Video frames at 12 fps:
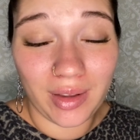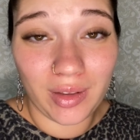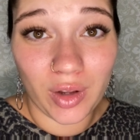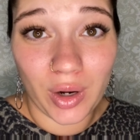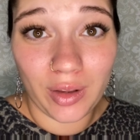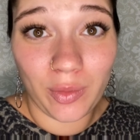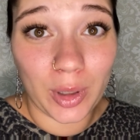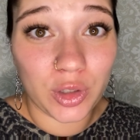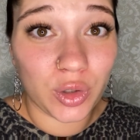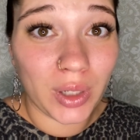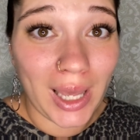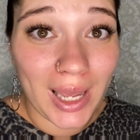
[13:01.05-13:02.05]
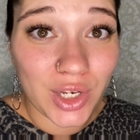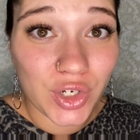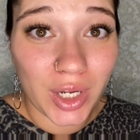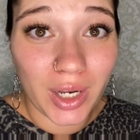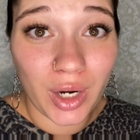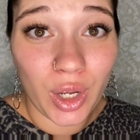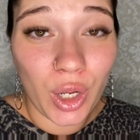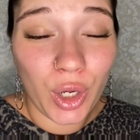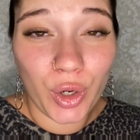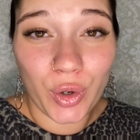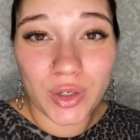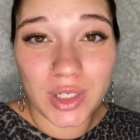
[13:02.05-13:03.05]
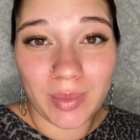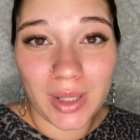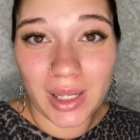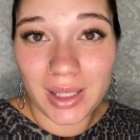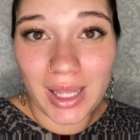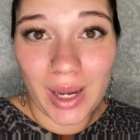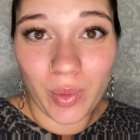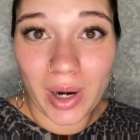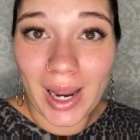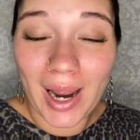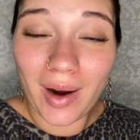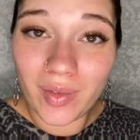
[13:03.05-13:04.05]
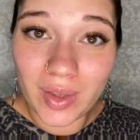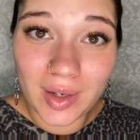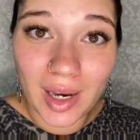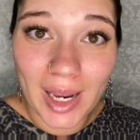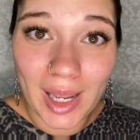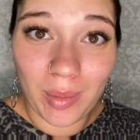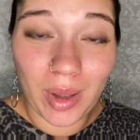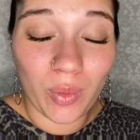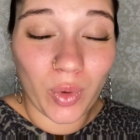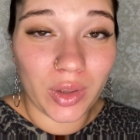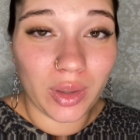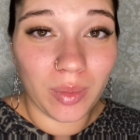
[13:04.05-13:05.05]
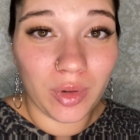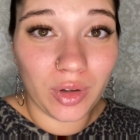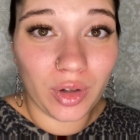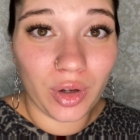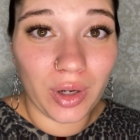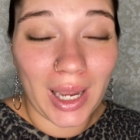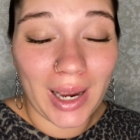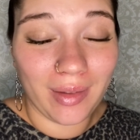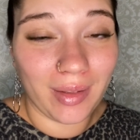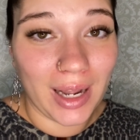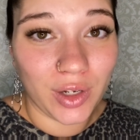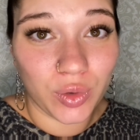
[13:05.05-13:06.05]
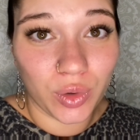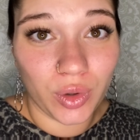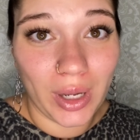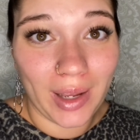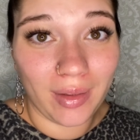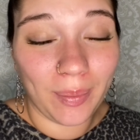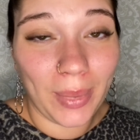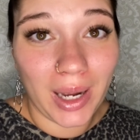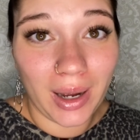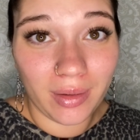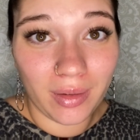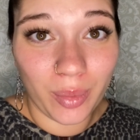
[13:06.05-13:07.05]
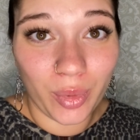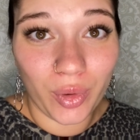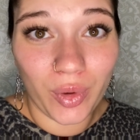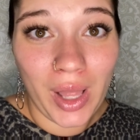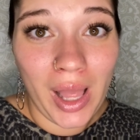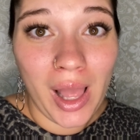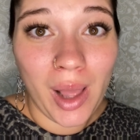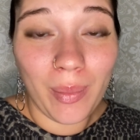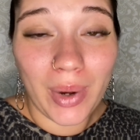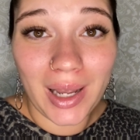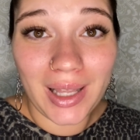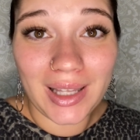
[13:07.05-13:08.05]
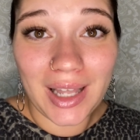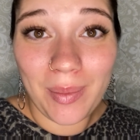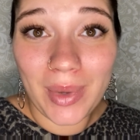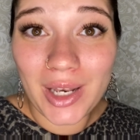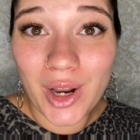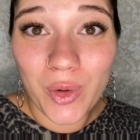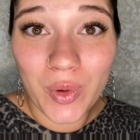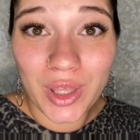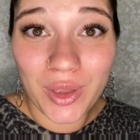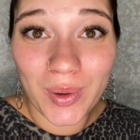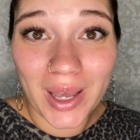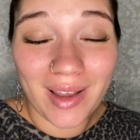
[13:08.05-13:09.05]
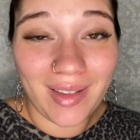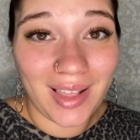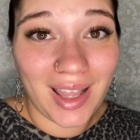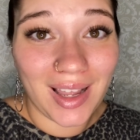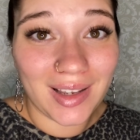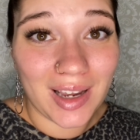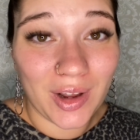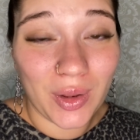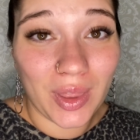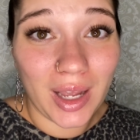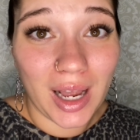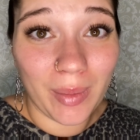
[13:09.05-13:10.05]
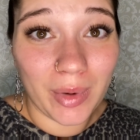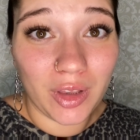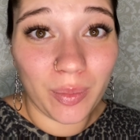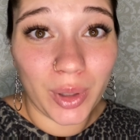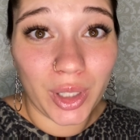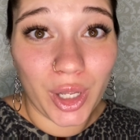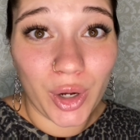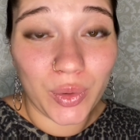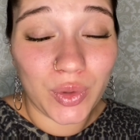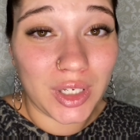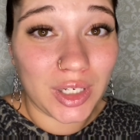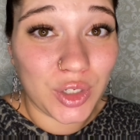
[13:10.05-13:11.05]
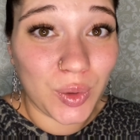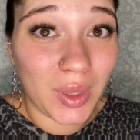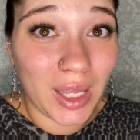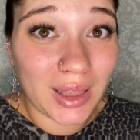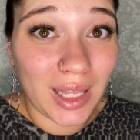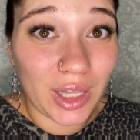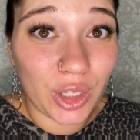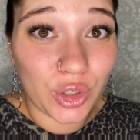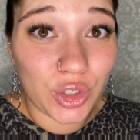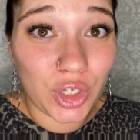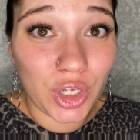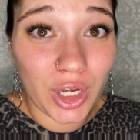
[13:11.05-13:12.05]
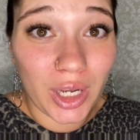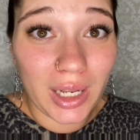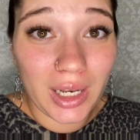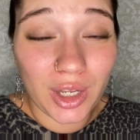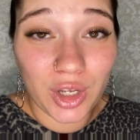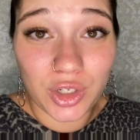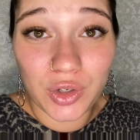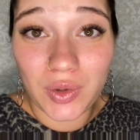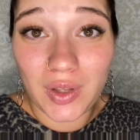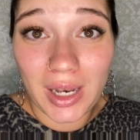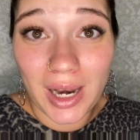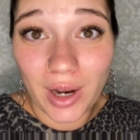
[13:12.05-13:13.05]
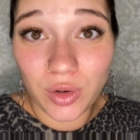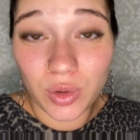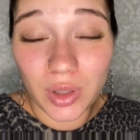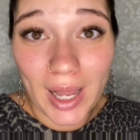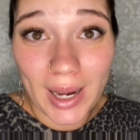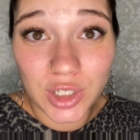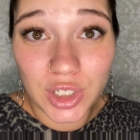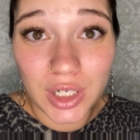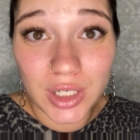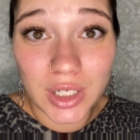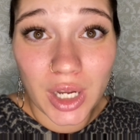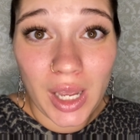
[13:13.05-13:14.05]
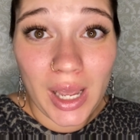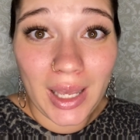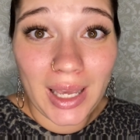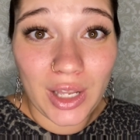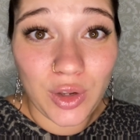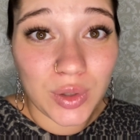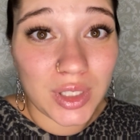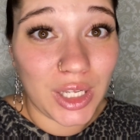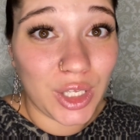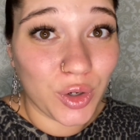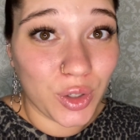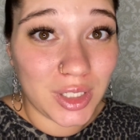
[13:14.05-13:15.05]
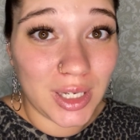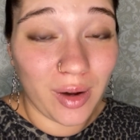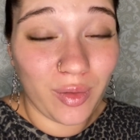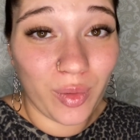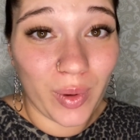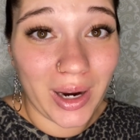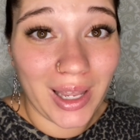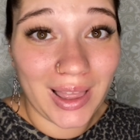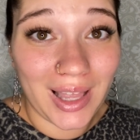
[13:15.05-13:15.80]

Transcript: it's on a special occasion or something like that where I have the time and want them to look as natural as possible. But let me know what you guys think down in the comments below. Did you think they looked good? Could you see natural lashes? Can you see yourself wearing